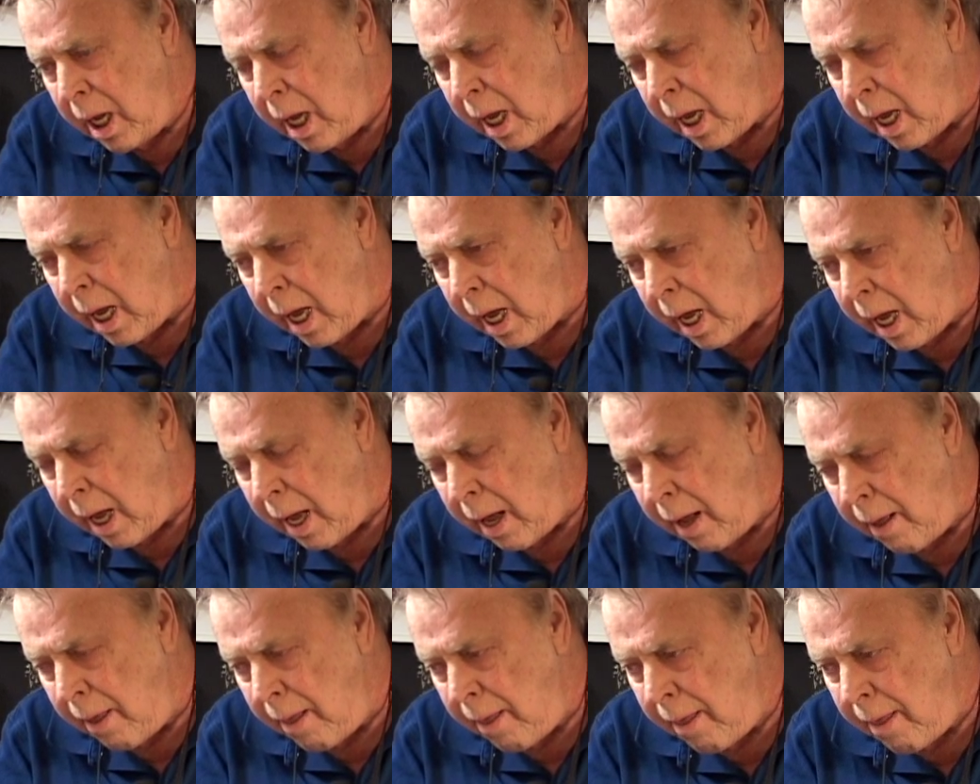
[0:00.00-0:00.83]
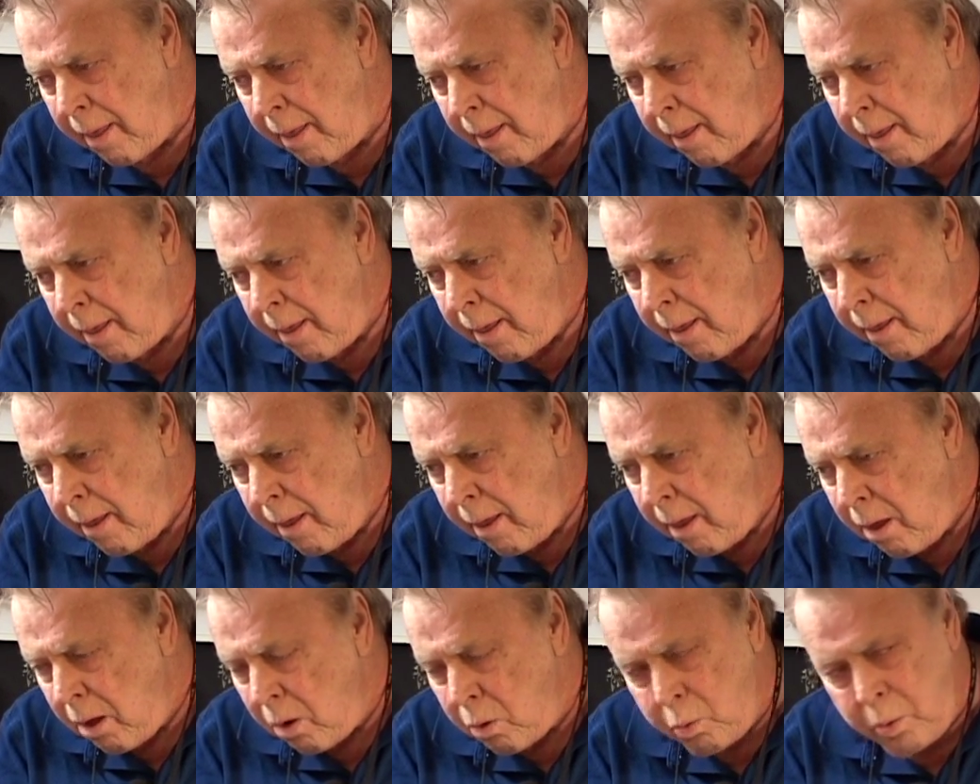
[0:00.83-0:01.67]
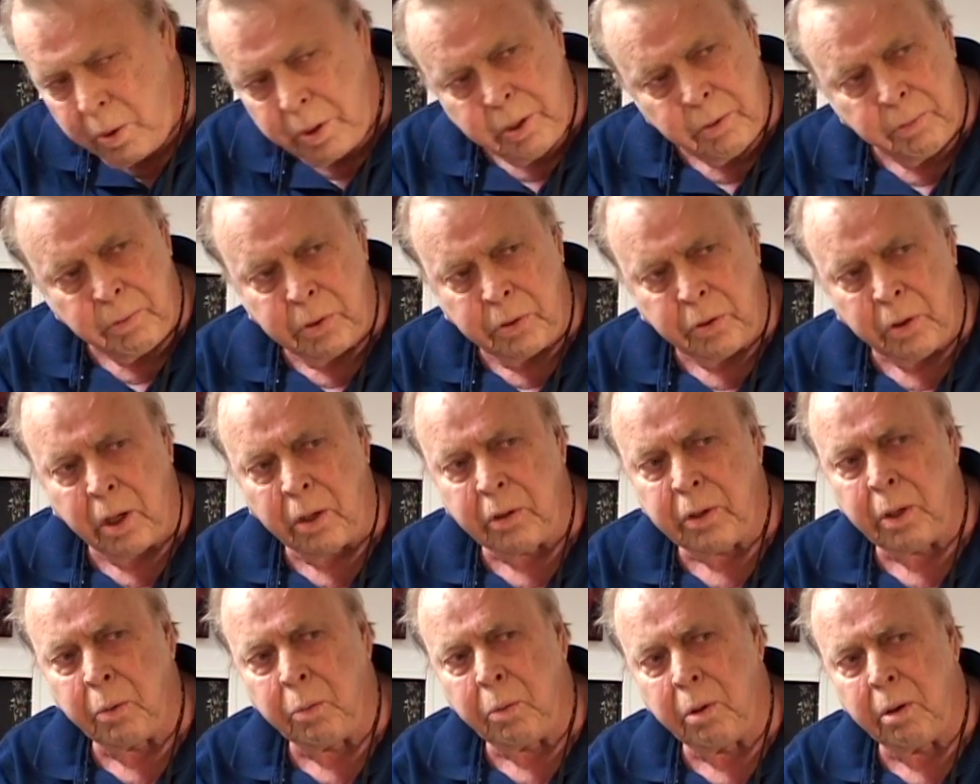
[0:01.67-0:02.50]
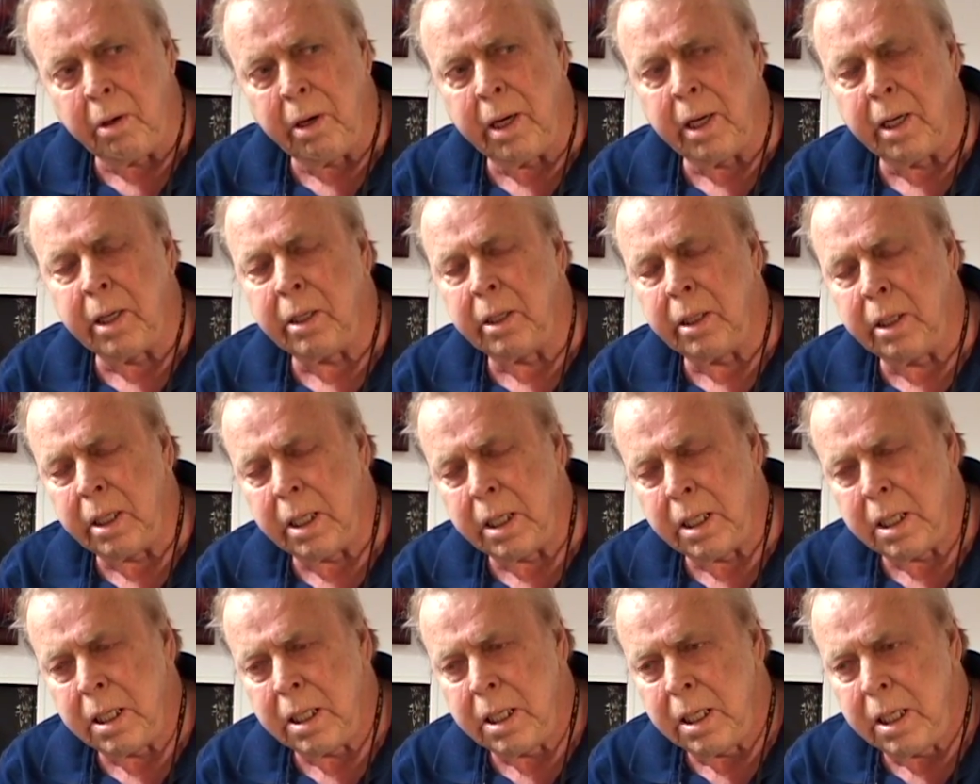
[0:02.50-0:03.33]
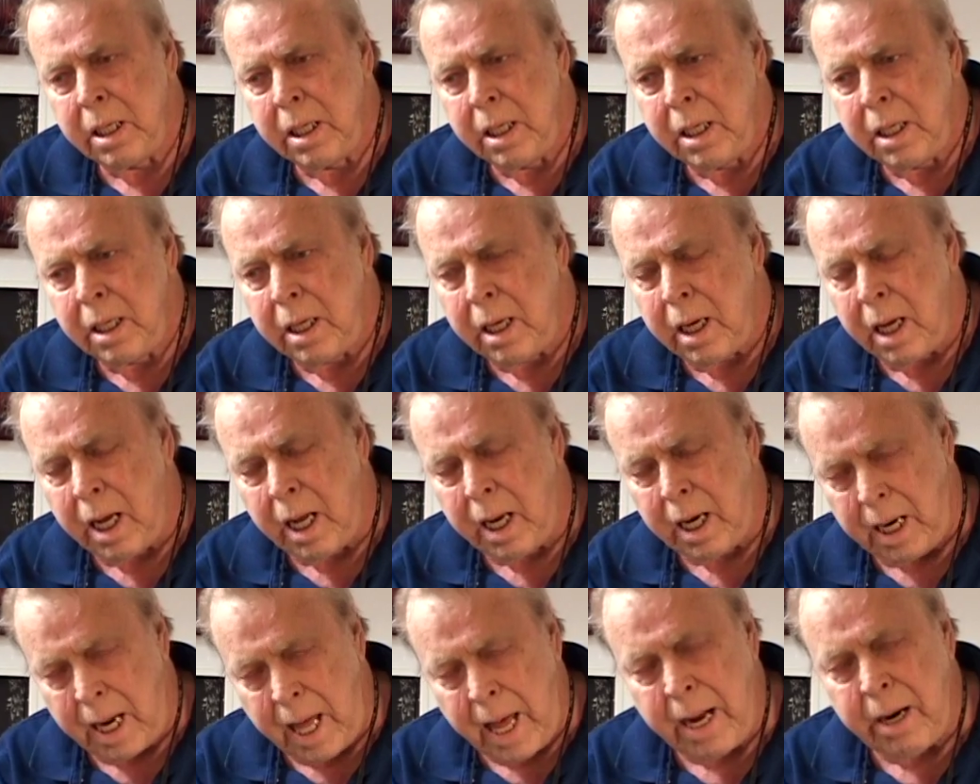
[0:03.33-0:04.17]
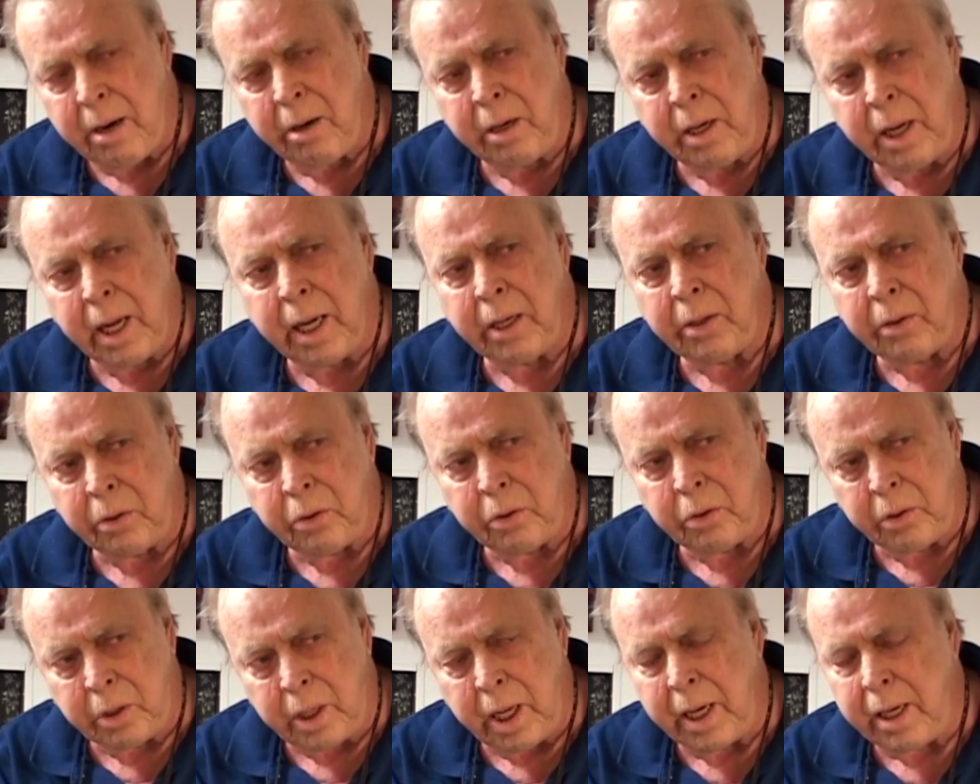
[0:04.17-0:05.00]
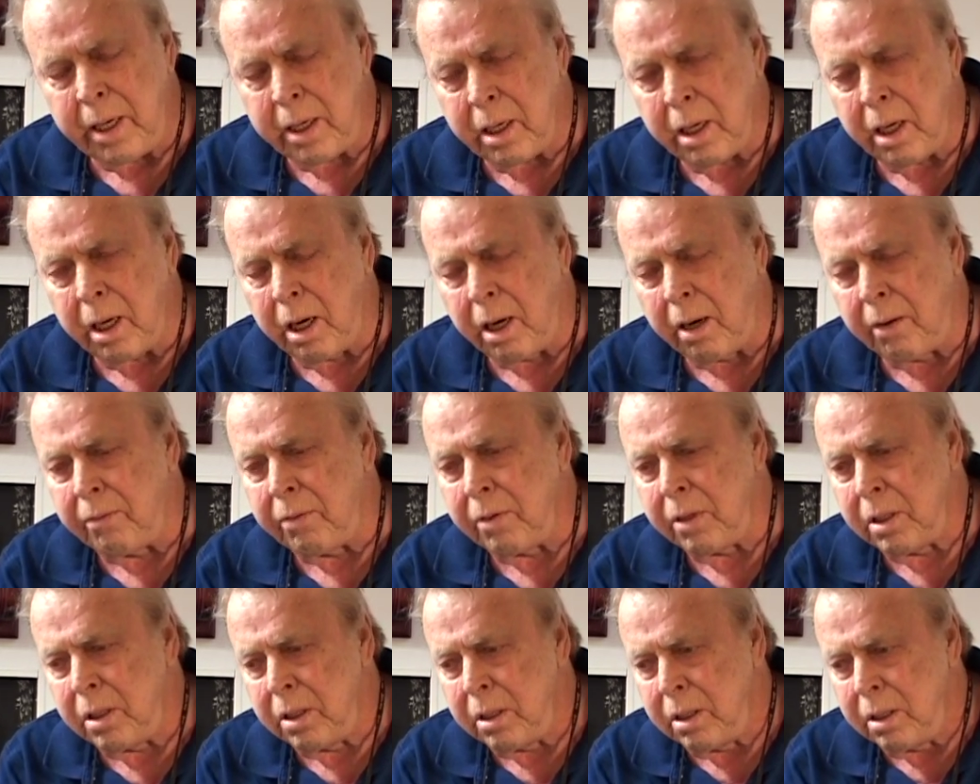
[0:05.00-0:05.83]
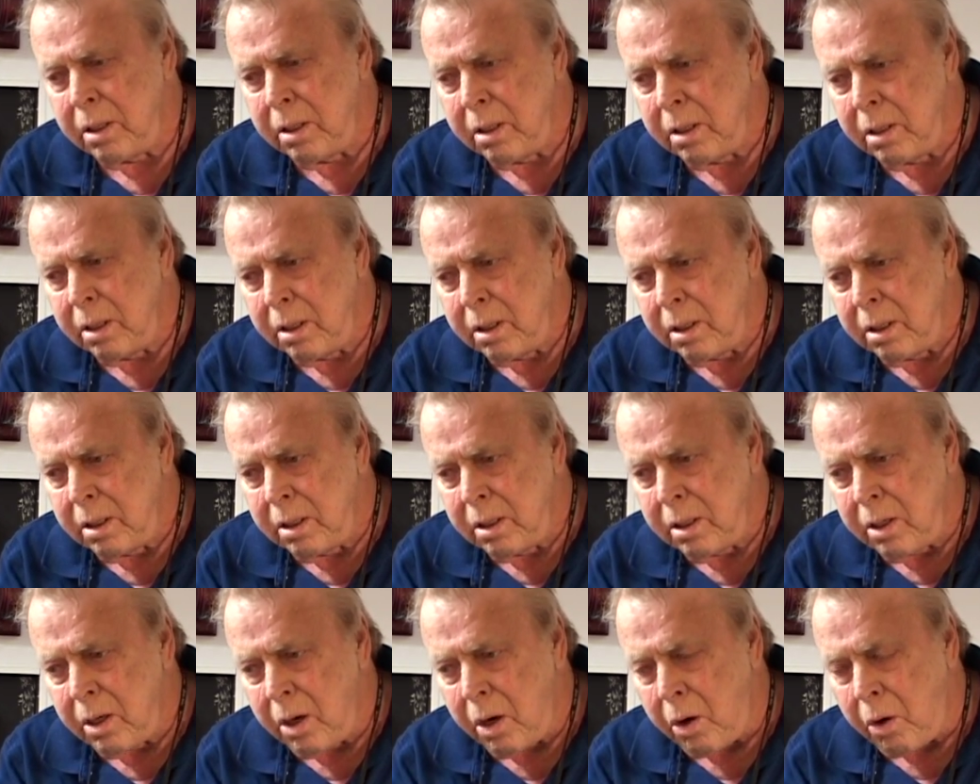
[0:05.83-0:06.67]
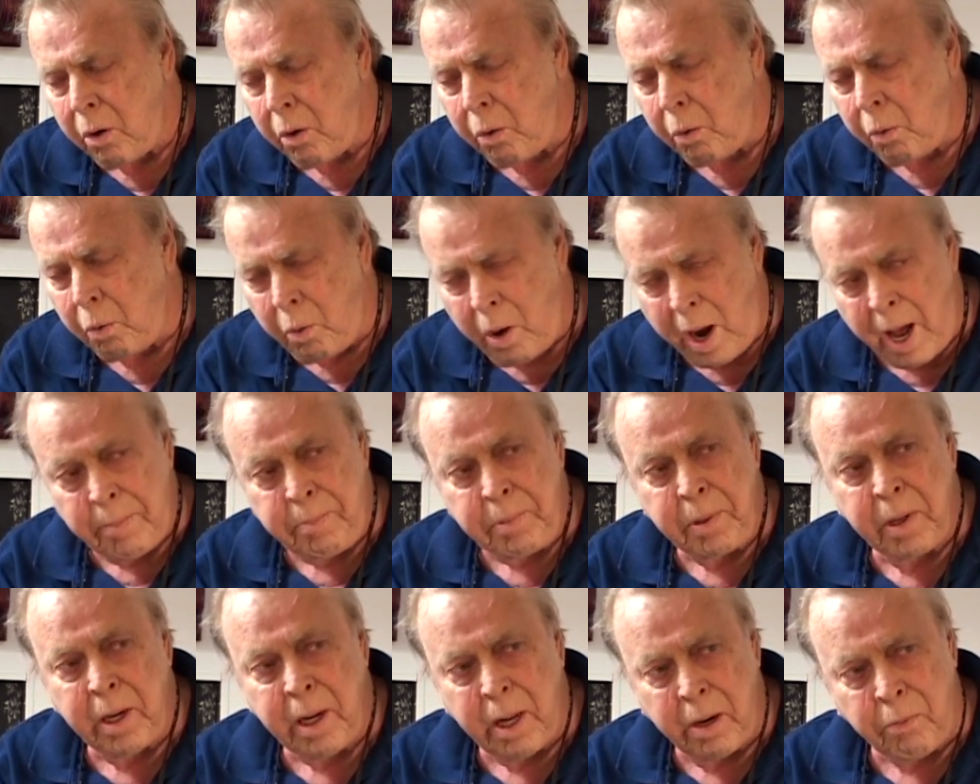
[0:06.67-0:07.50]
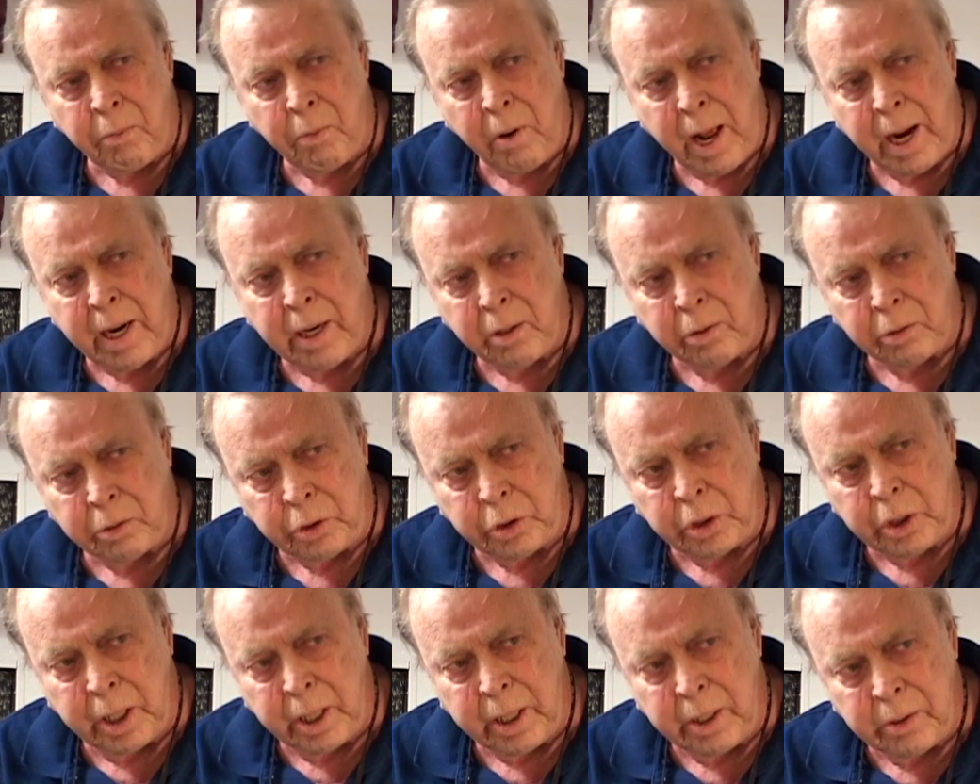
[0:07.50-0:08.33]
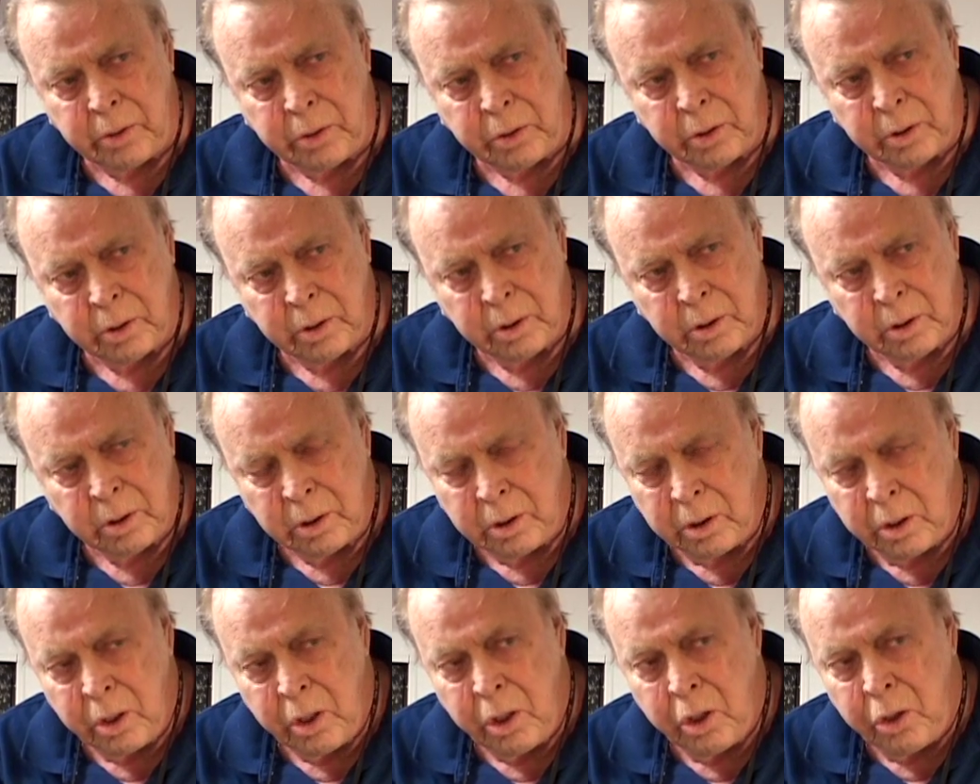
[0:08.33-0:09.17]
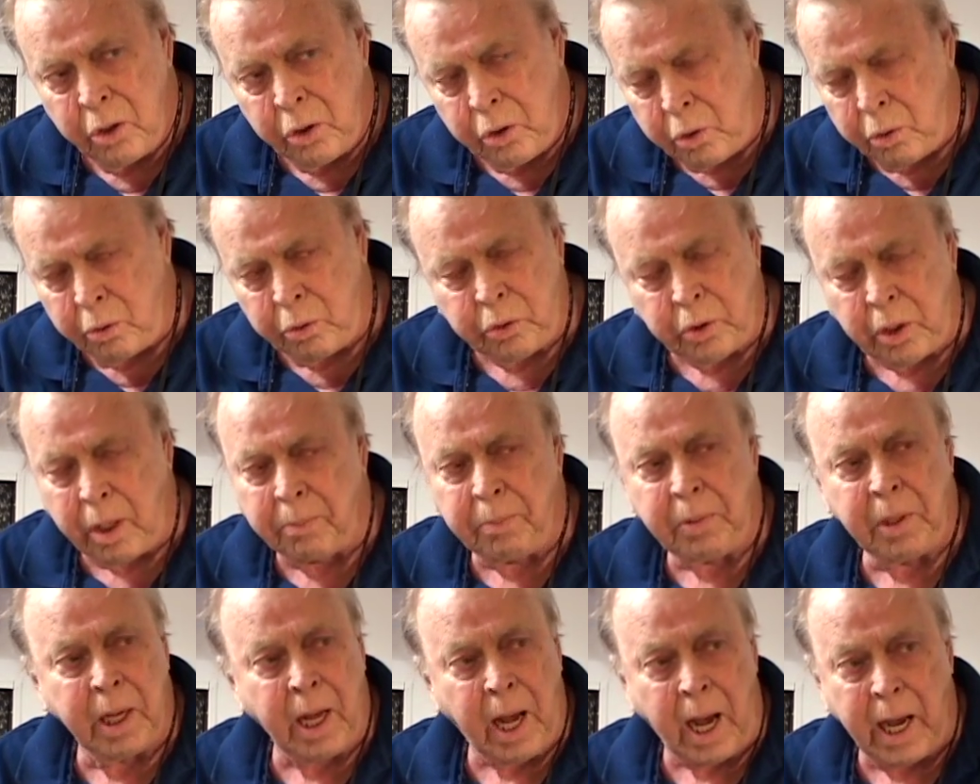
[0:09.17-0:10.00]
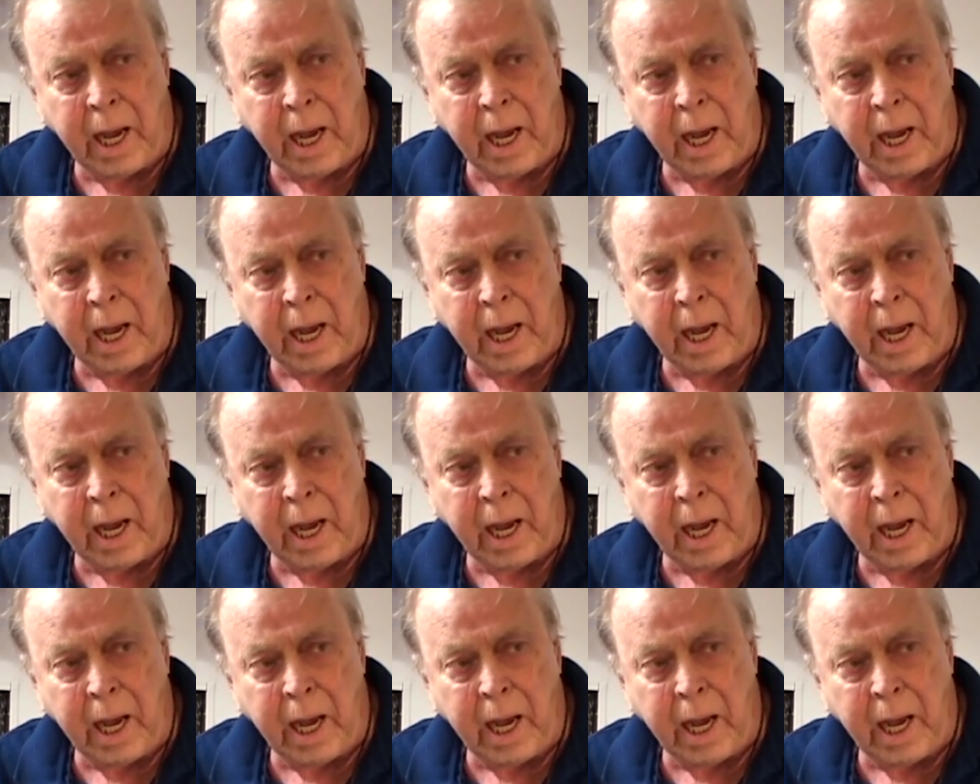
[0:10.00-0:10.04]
uh, with the result that we're in a, a latter-day state of rapid and radical change to something